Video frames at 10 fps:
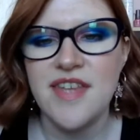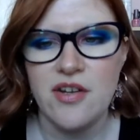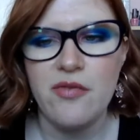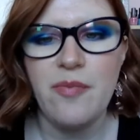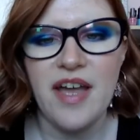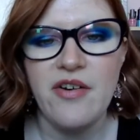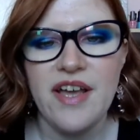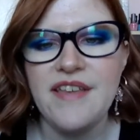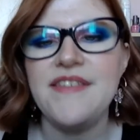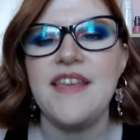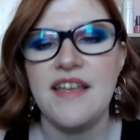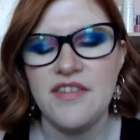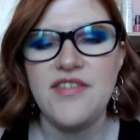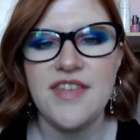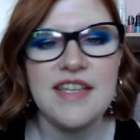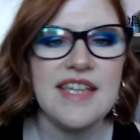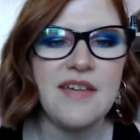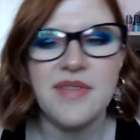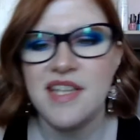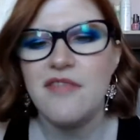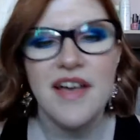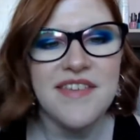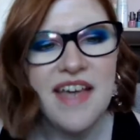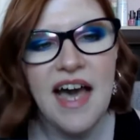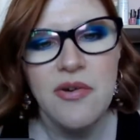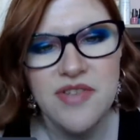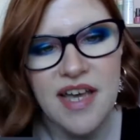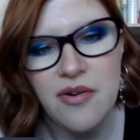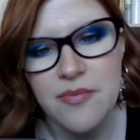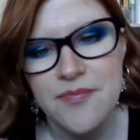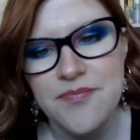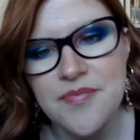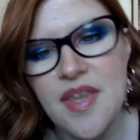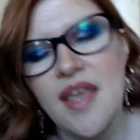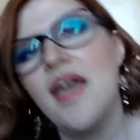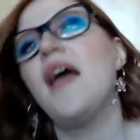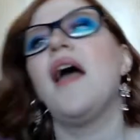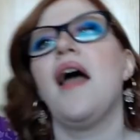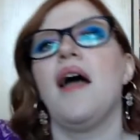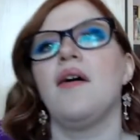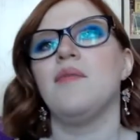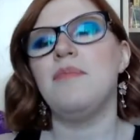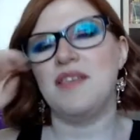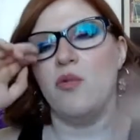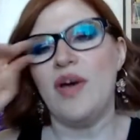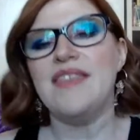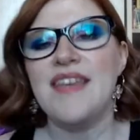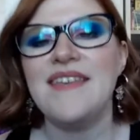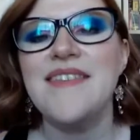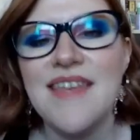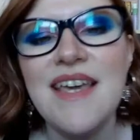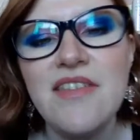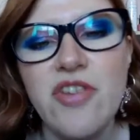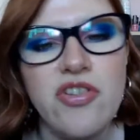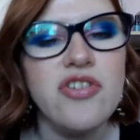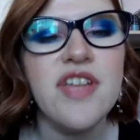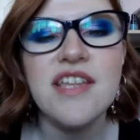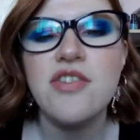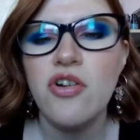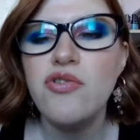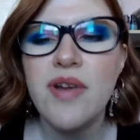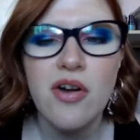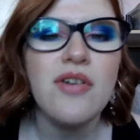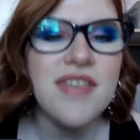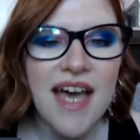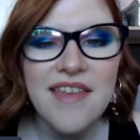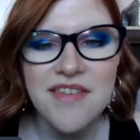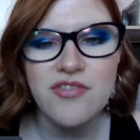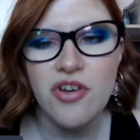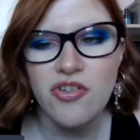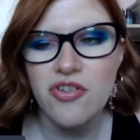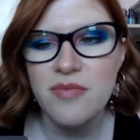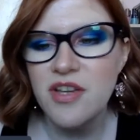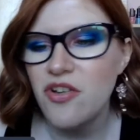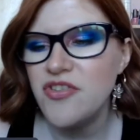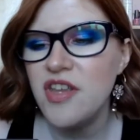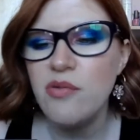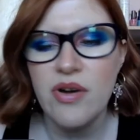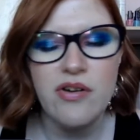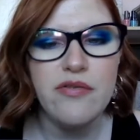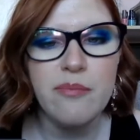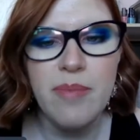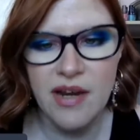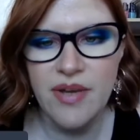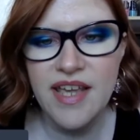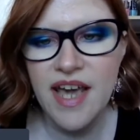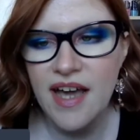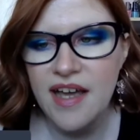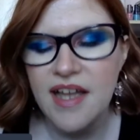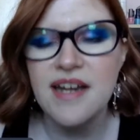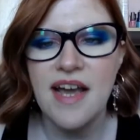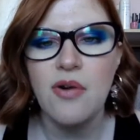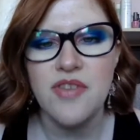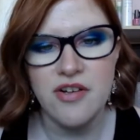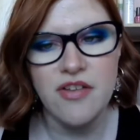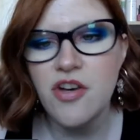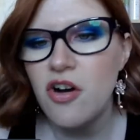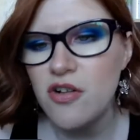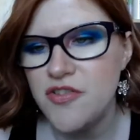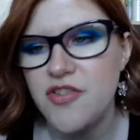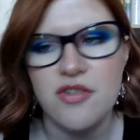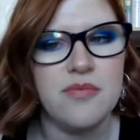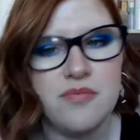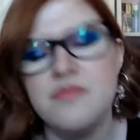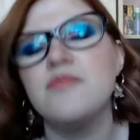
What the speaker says: of parents, and she lived in a fancy house now. But when they see each other, they don't recognize each other because they were very young and now they're adults. So,